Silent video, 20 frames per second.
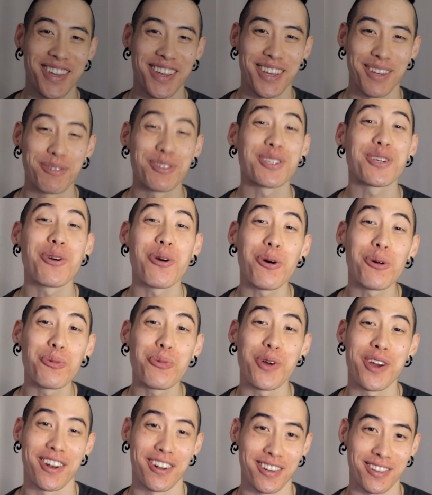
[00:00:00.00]
It was a cold
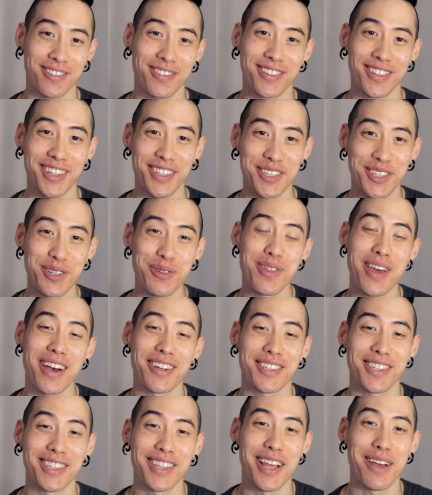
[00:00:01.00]
winter in
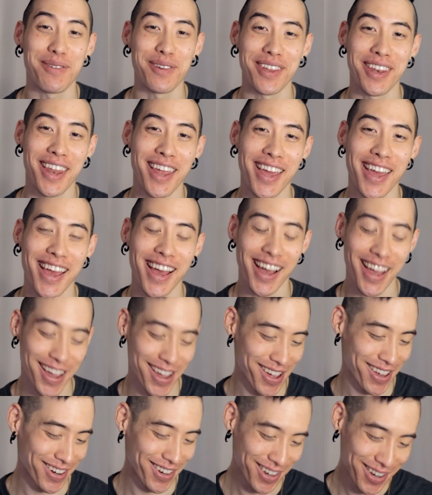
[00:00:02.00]
2011. I
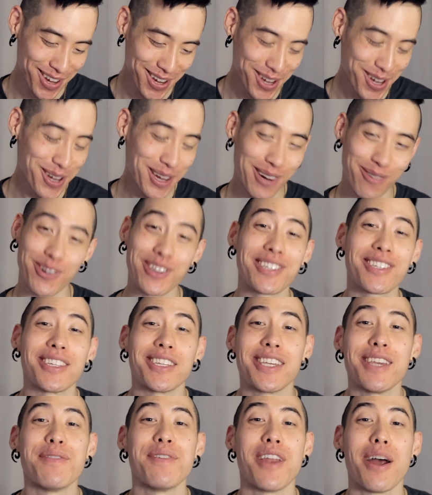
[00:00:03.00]
had recently
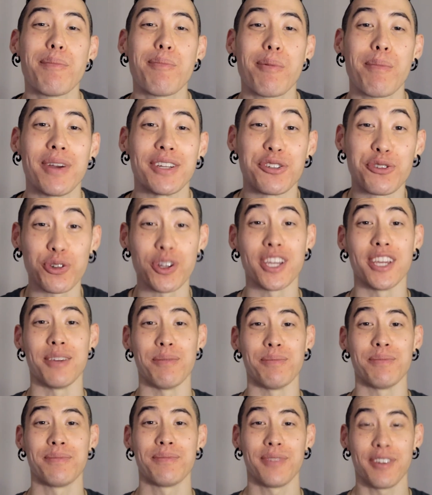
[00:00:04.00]
given up on my
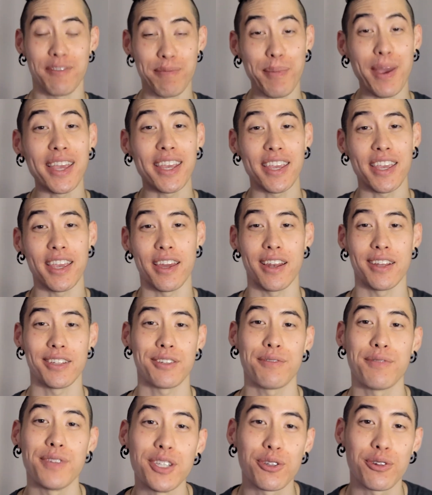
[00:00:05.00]
dream of making it as
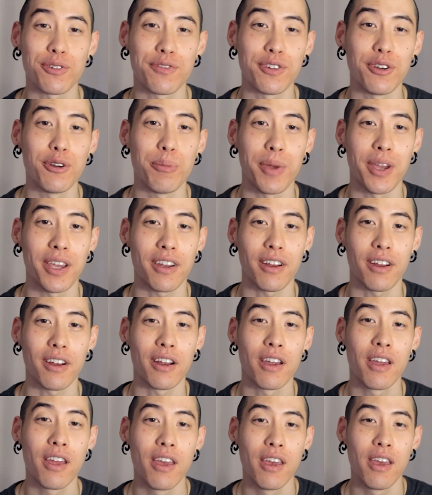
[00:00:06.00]
a feature
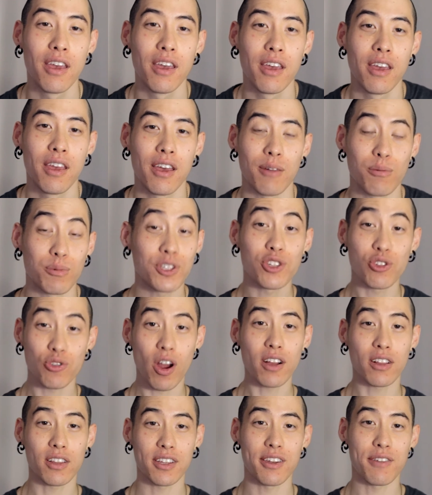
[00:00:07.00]
filmmaker and was
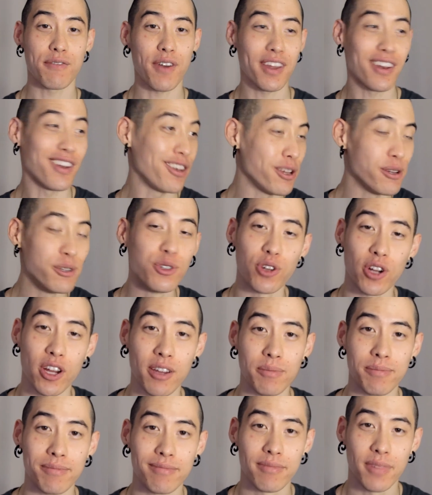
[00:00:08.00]
struggling to find a new
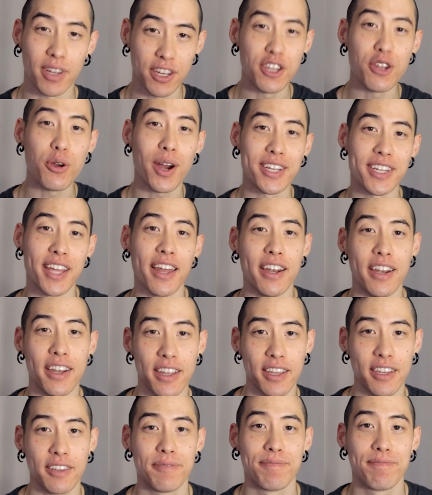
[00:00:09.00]
dream, a new
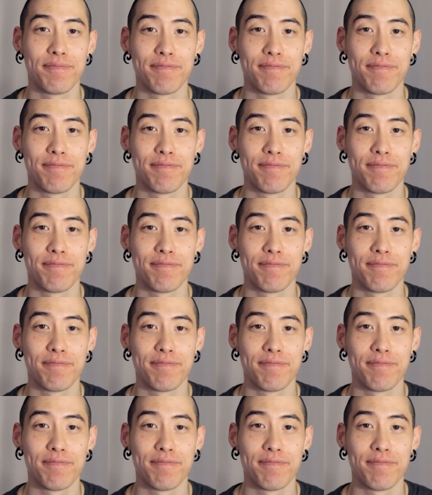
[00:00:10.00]
identity.